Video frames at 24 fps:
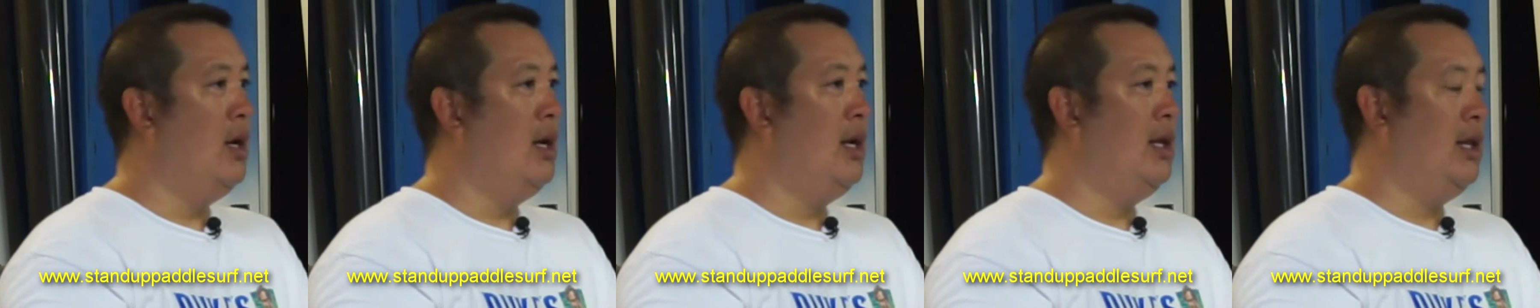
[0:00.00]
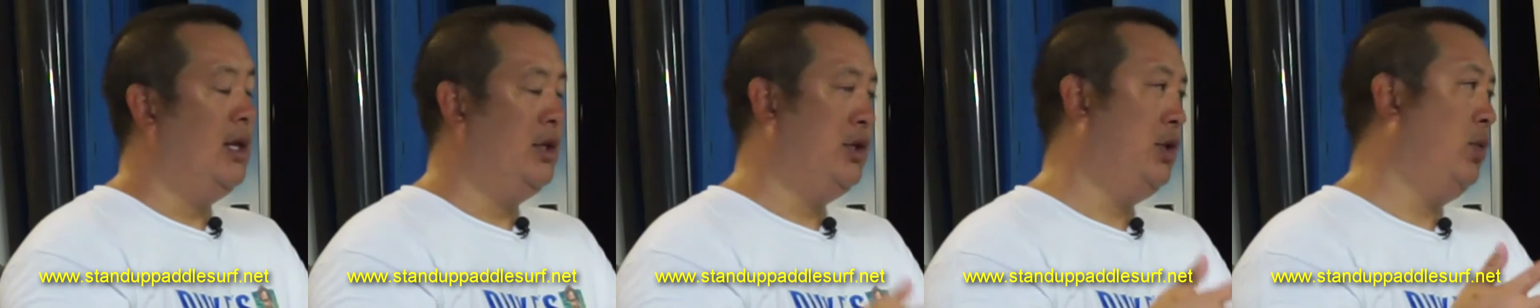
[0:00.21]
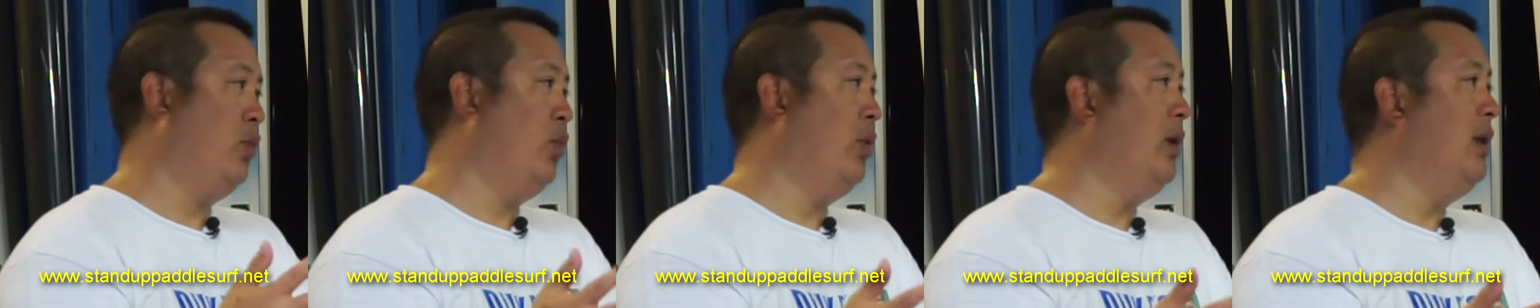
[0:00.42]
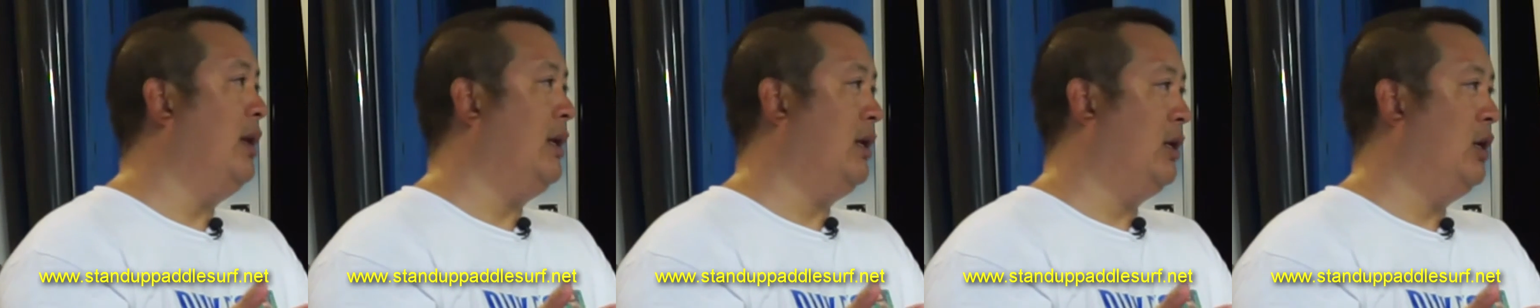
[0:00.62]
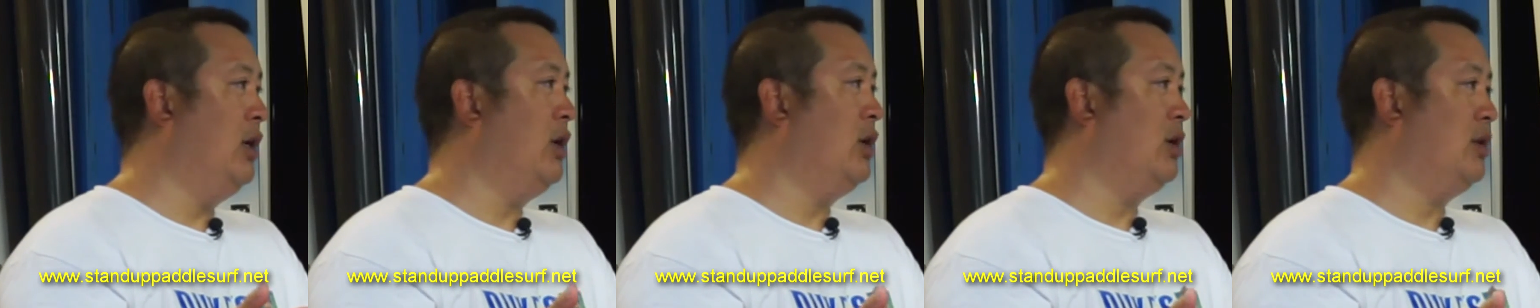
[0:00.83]
unless you're really
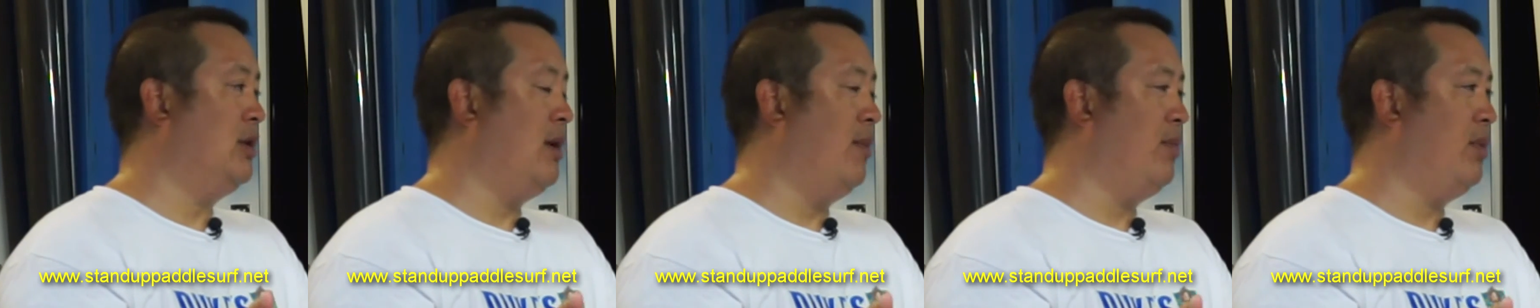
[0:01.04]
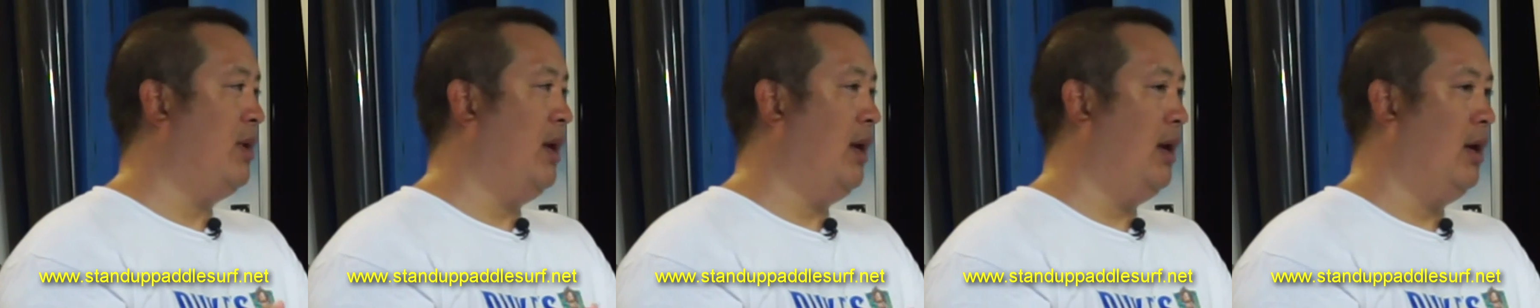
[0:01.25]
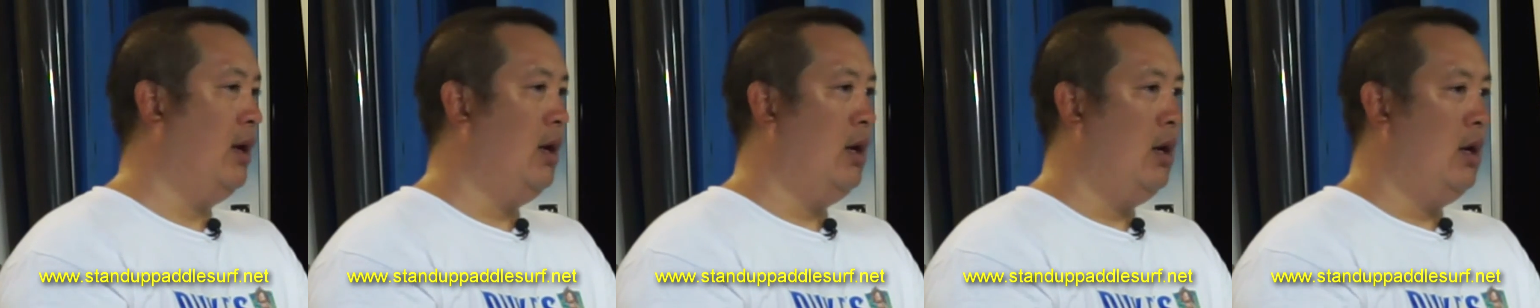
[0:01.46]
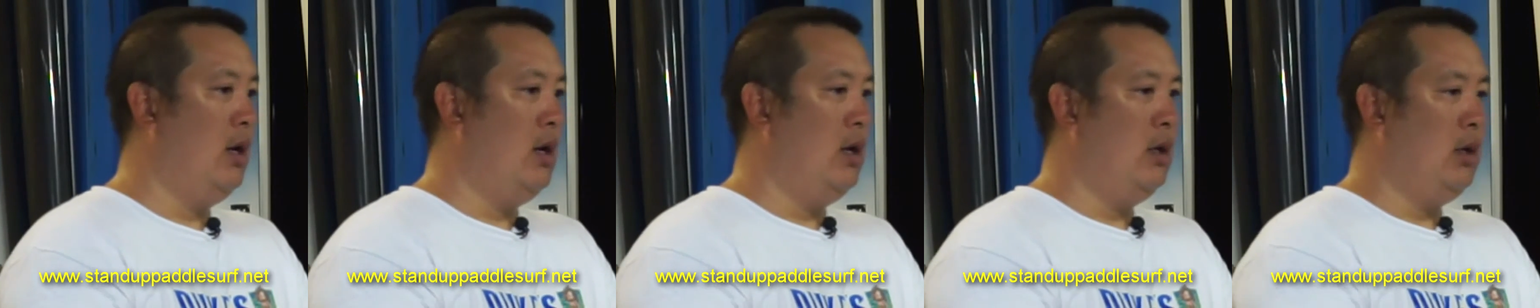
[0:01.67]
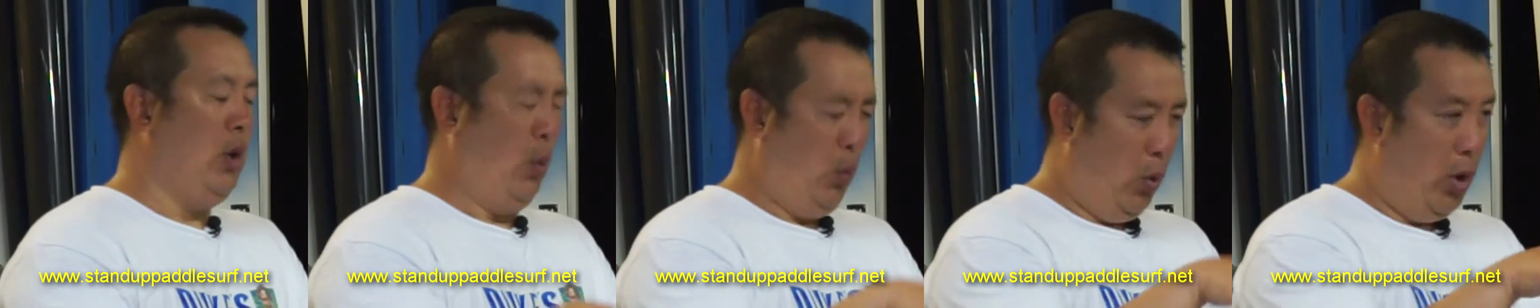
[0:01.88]
good or something,
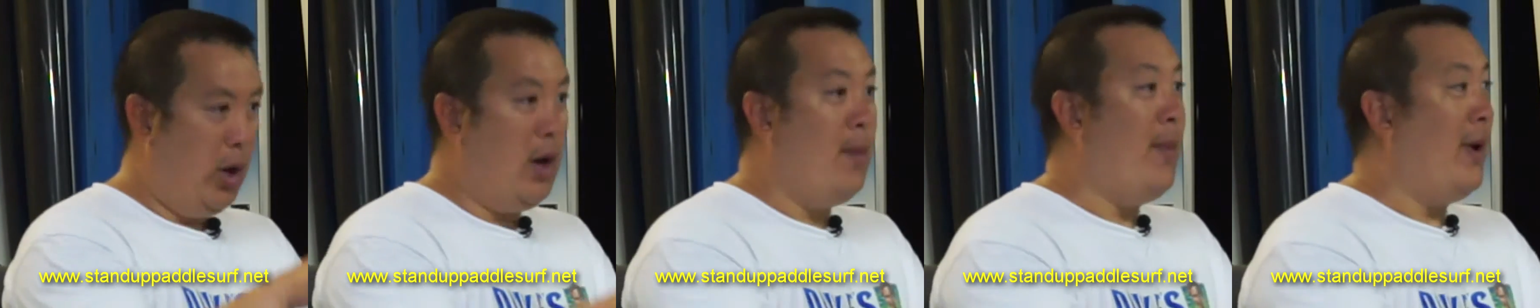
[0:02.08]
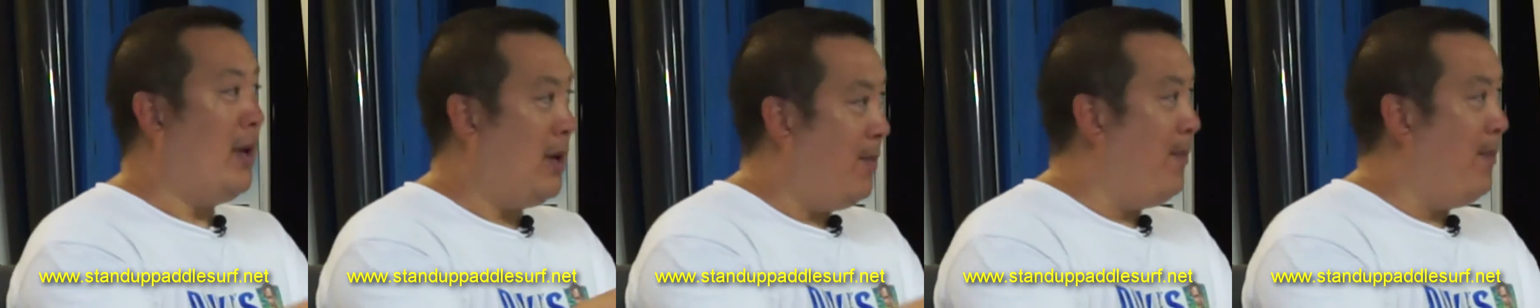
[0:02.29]
you're worrying about your